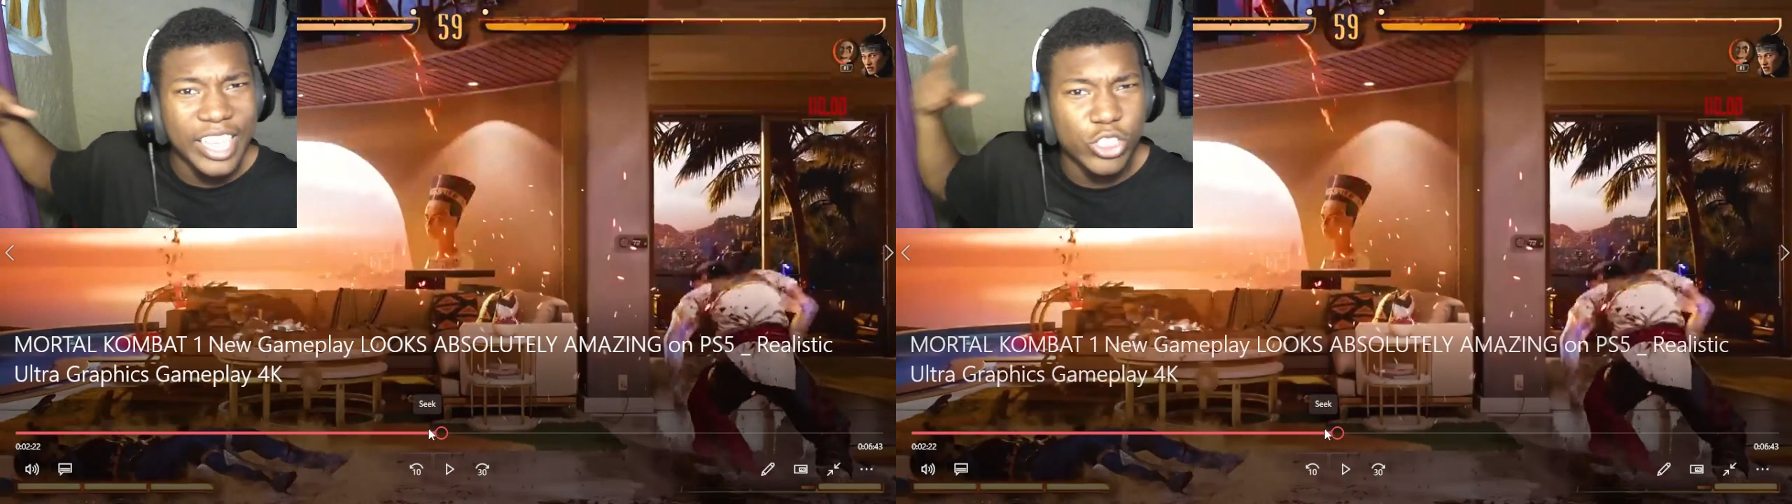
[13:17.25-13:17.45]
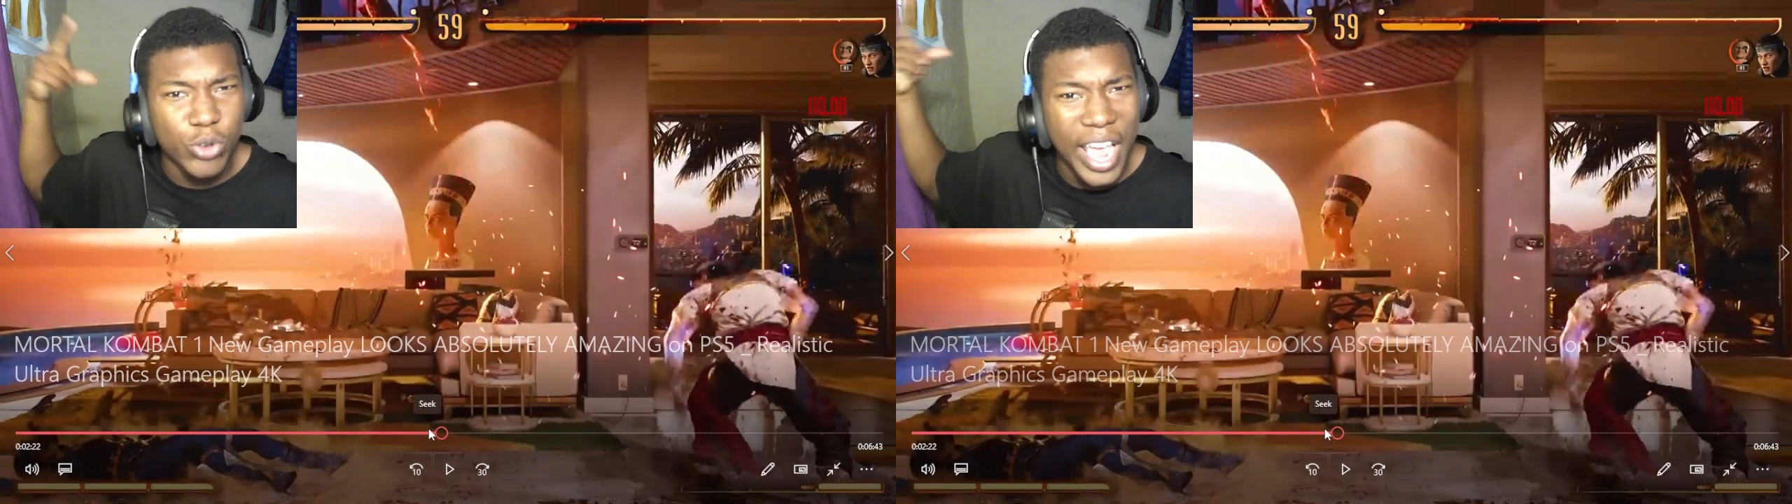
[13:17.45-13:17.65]

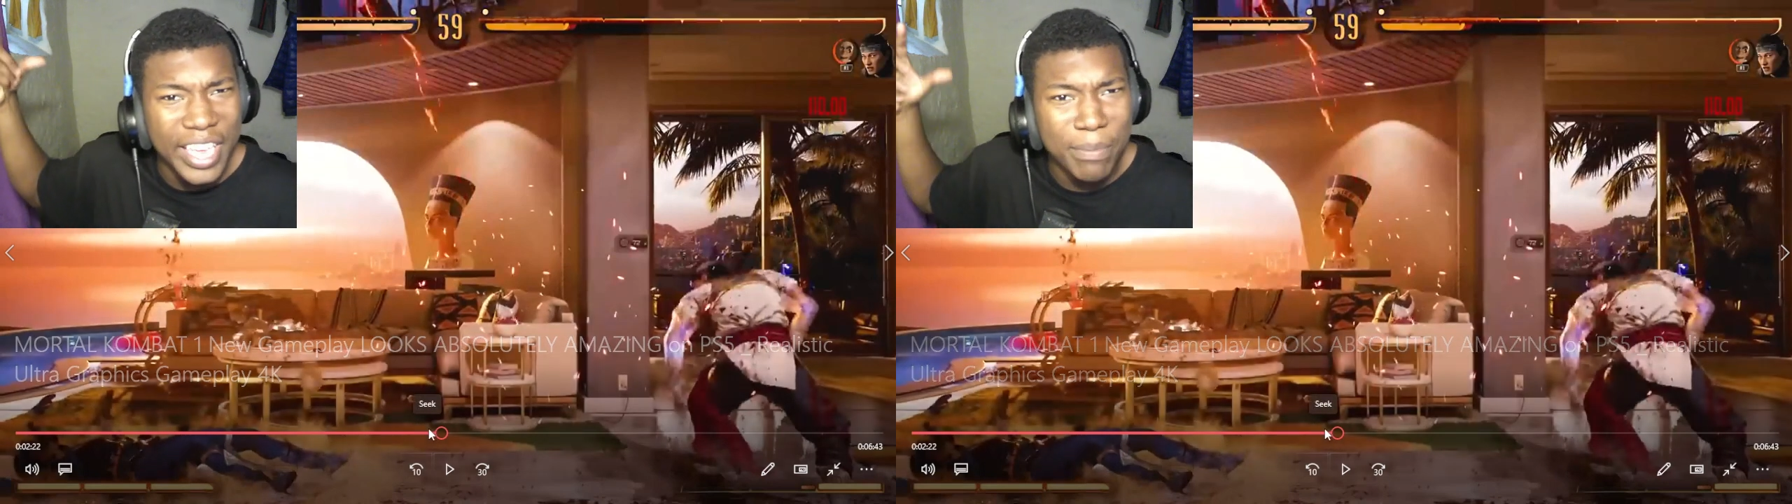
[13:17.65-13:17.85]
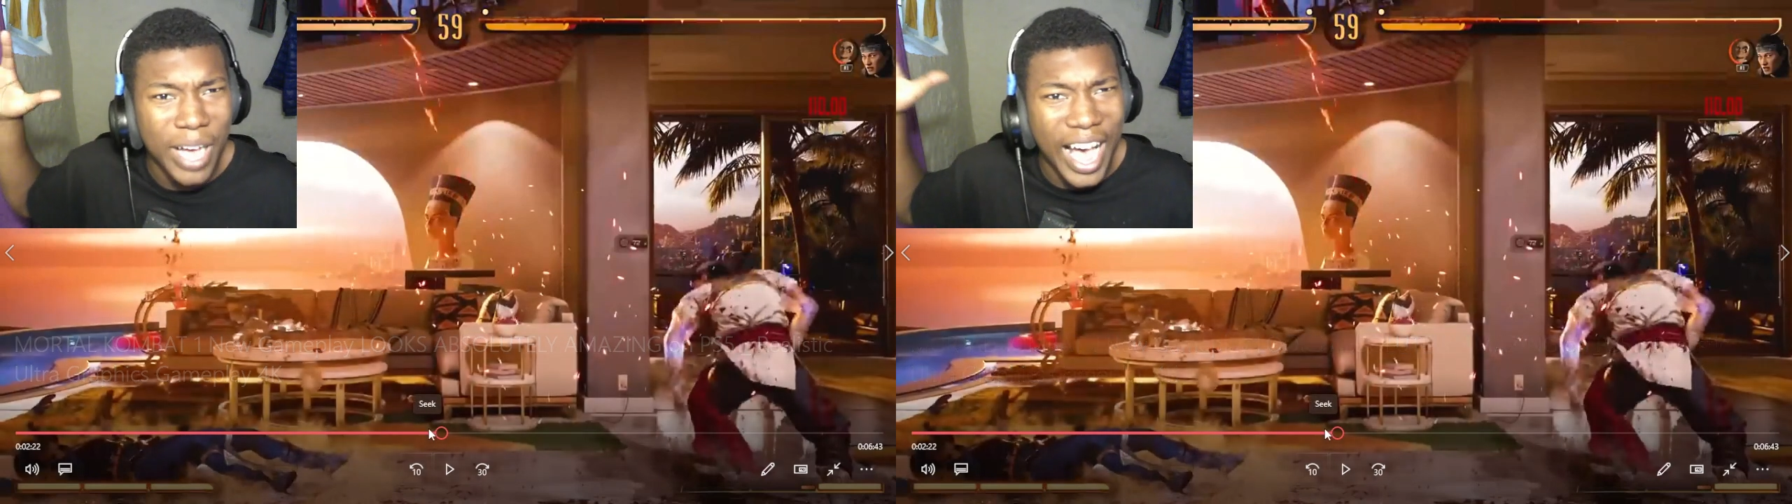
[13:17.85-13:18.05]
like
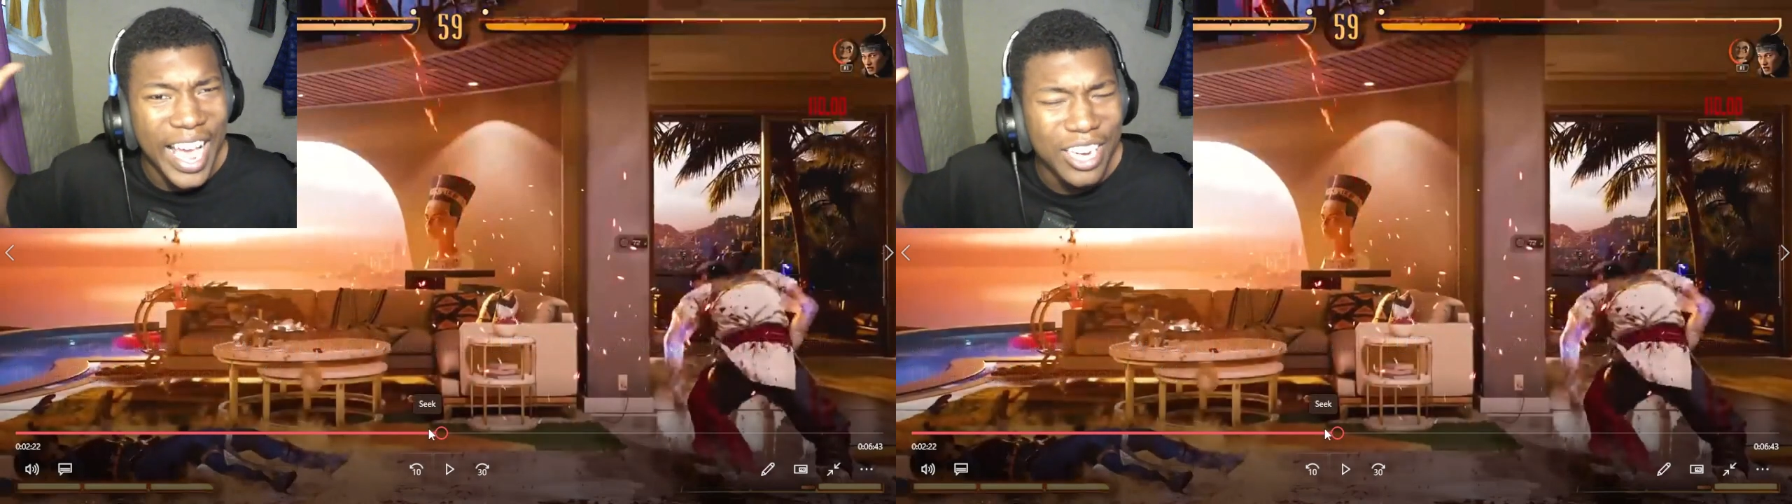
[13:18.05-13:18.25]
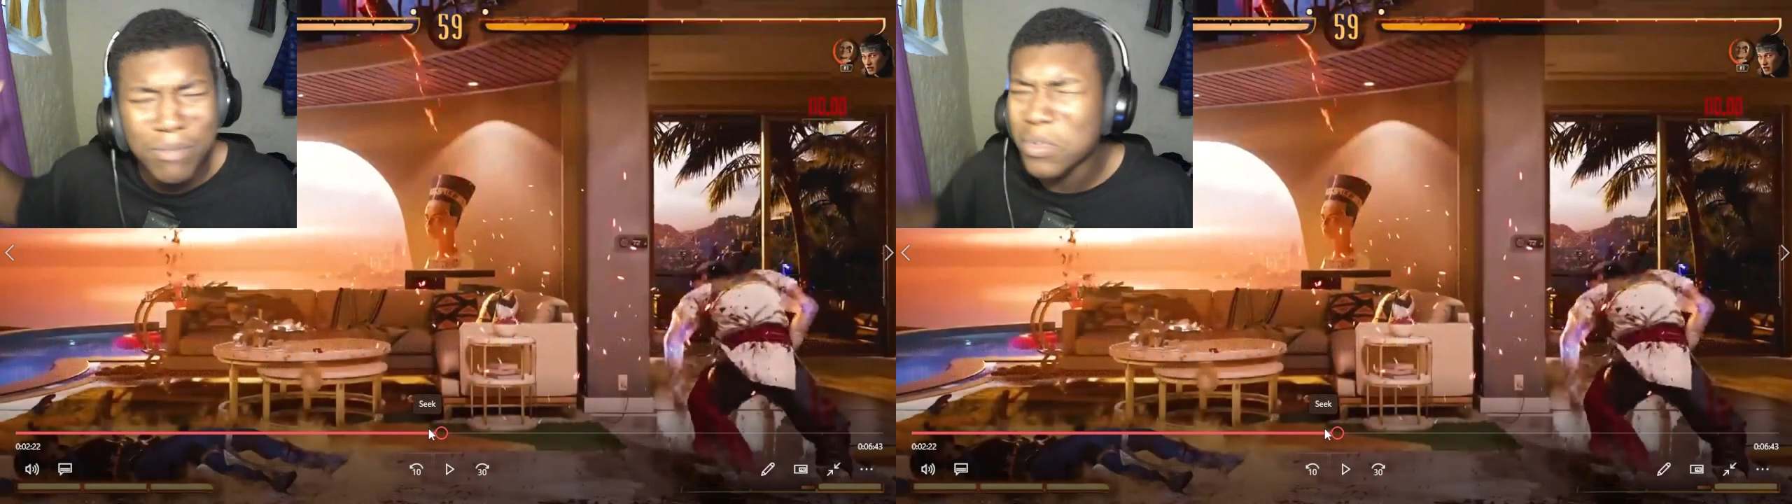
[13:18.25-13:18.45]
dragon
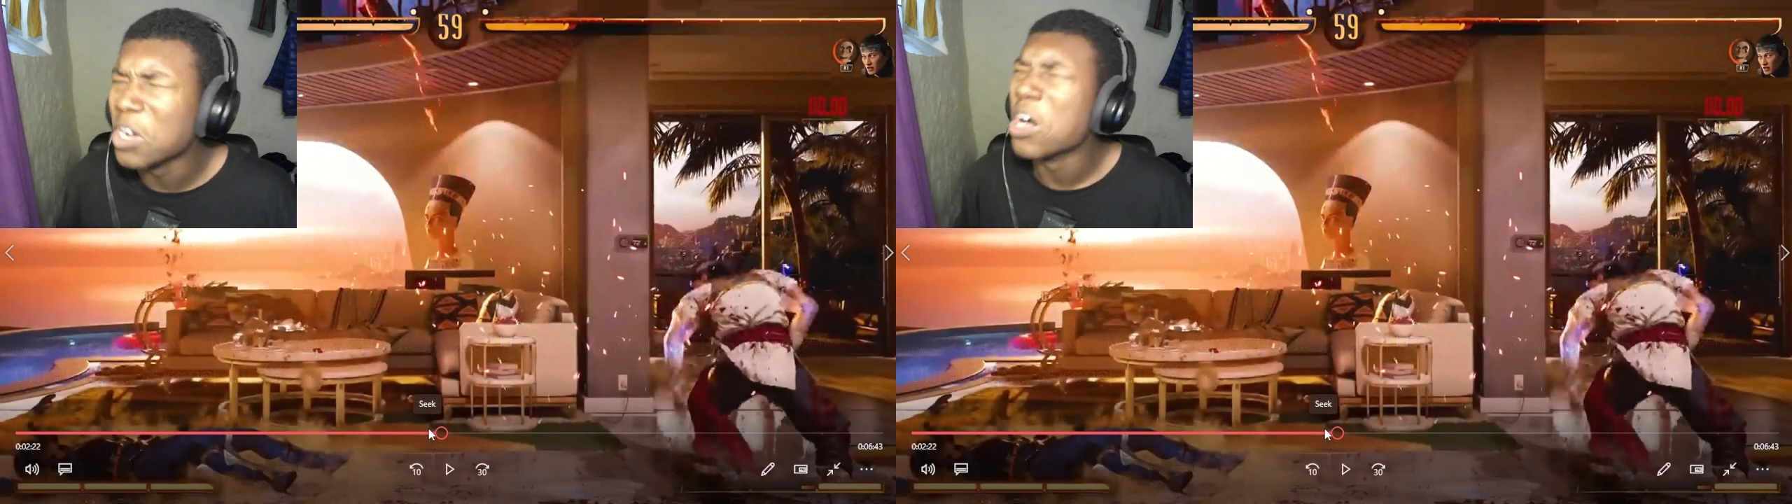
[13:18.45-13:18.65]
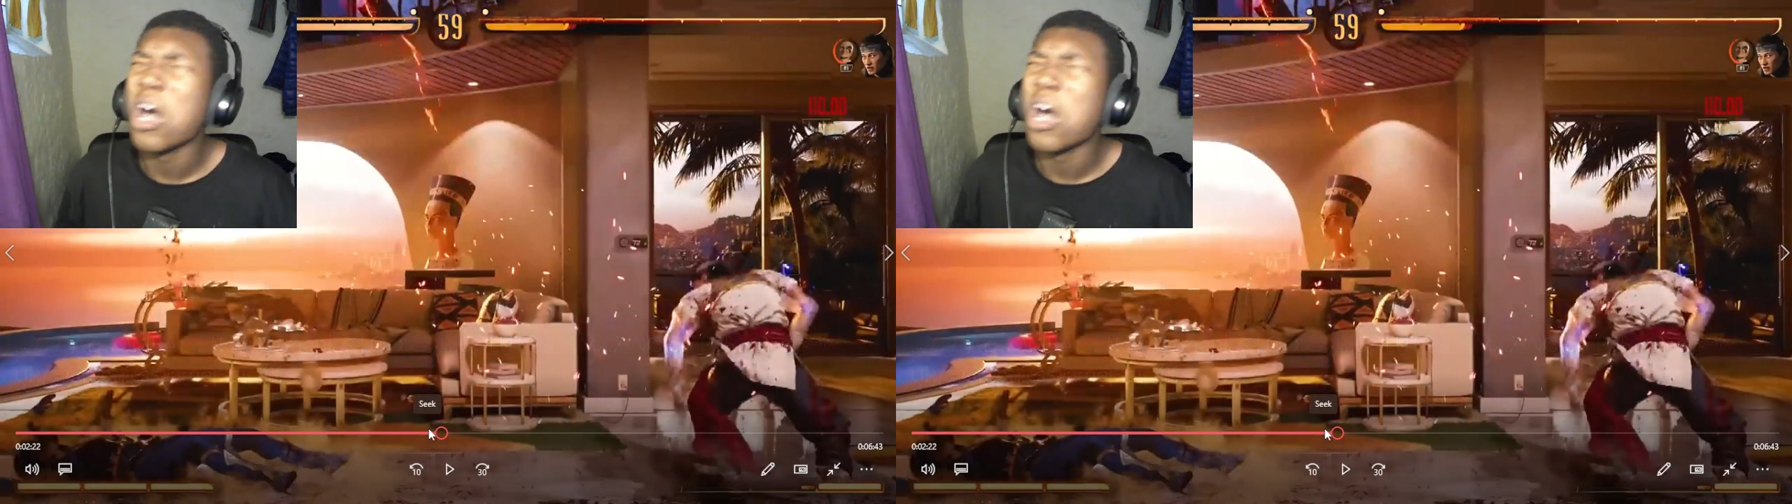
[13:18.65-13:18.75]
behind him.